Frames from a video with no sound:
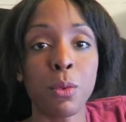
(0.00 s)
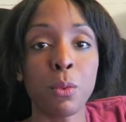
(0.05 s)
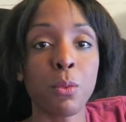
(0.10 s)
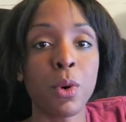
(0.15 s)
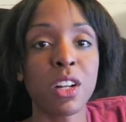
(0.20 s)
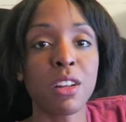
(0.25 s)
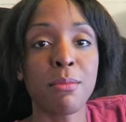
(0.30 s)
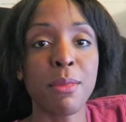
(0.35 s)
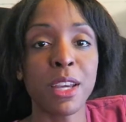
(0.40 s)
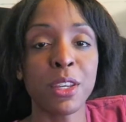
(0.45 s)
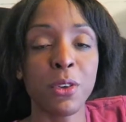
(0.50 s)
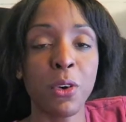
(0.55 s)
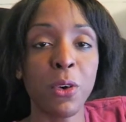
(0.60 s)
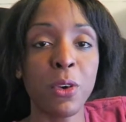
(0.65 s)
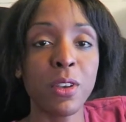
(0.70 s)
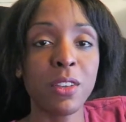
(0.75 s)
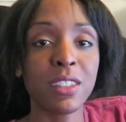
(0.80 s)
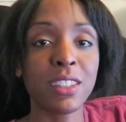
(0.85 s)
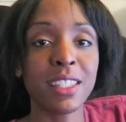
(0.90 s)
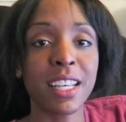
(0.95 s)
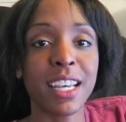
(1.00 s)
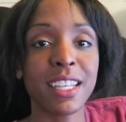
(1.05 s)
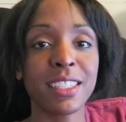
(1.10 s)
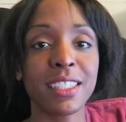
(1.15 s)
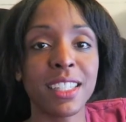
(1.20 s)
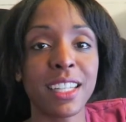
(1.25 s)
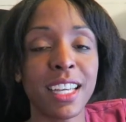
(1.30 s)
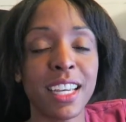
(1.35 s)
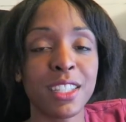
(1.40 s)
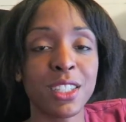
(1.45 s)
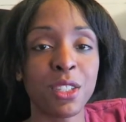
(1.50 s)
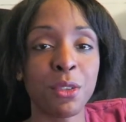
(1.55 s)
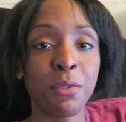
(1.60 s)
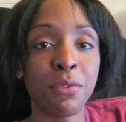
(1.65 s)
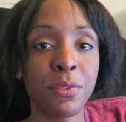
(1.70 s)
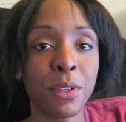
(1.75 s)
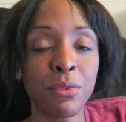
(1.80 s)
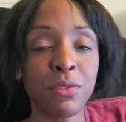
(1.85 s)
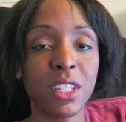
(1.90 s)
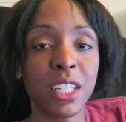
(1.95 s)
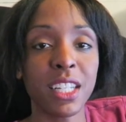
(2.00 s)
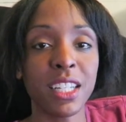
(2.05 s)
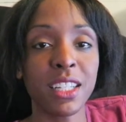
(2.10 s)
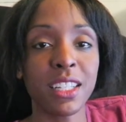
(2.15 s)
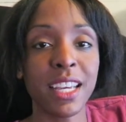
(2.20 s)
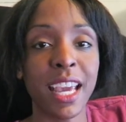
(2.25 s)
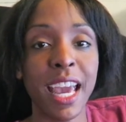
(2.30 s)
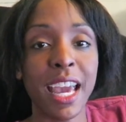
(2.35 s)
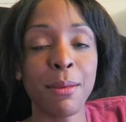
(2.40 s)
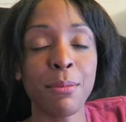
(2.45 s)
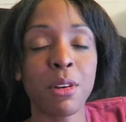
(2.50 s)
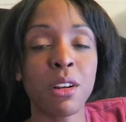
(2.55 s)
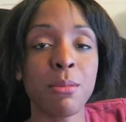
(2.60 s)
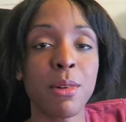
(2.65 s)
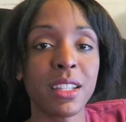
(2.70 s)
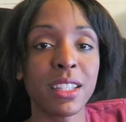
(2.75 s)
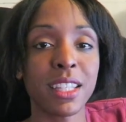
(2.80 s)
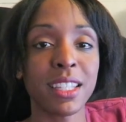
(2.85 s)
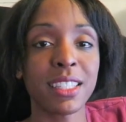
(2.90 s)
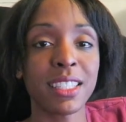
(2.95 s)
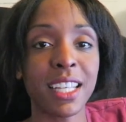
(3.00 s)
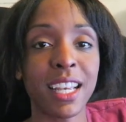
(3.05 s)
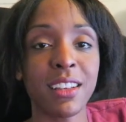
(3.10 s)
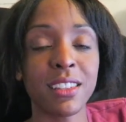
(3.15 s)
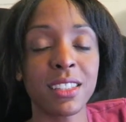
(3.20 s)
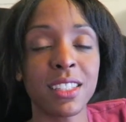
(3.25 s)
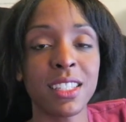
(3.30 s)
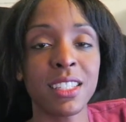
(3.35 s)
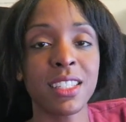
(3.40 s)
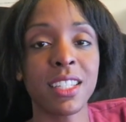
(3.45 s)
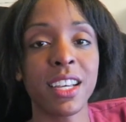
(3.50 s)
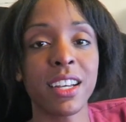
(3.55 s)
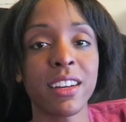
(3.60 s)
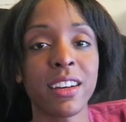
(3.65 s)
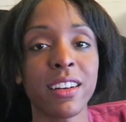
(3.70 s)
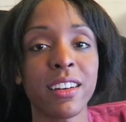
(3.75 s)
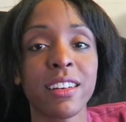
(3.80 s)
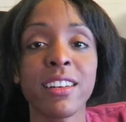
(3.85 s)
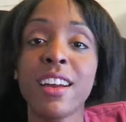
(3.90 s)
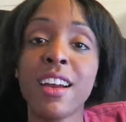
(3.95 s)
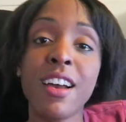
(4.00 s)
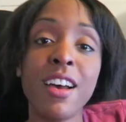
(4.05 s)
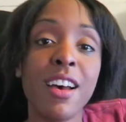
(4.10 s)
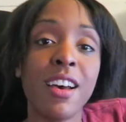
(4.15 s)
One of my goals is to get to 50K per month in sales this year.